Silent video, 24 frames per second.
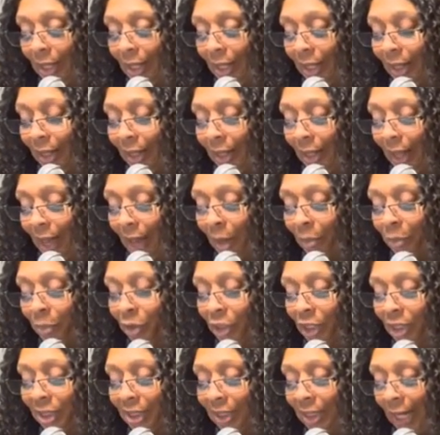Thank you. I'm
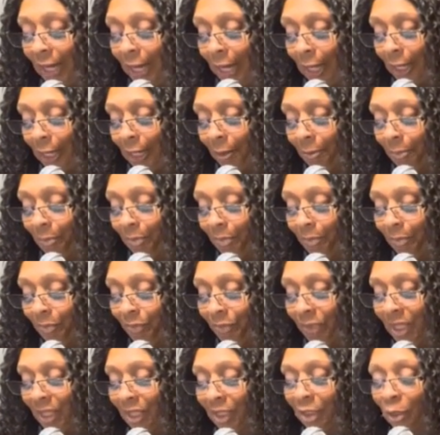just saying,
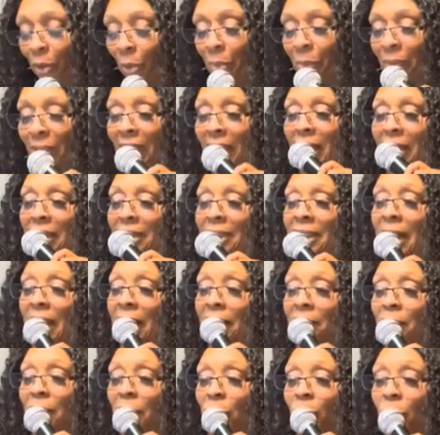disobedience
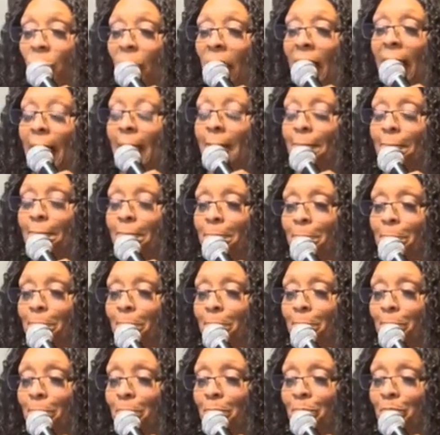has its way
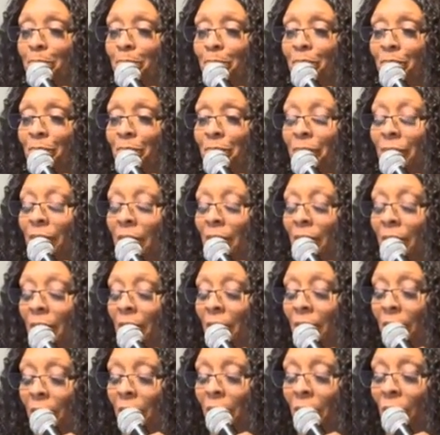mm.
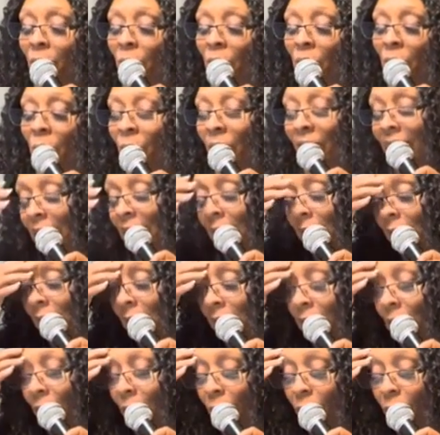where we can
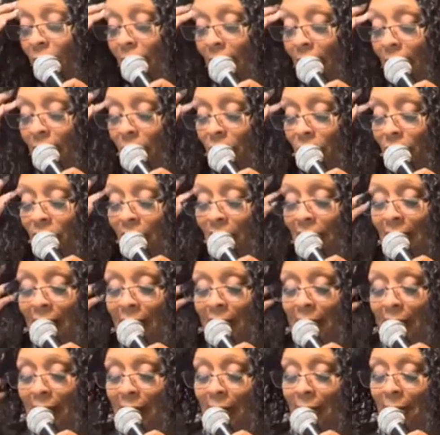look holy on
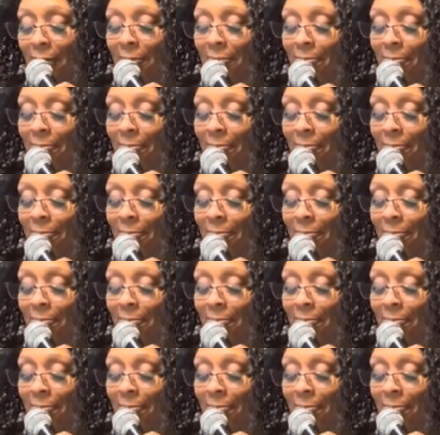Sunday,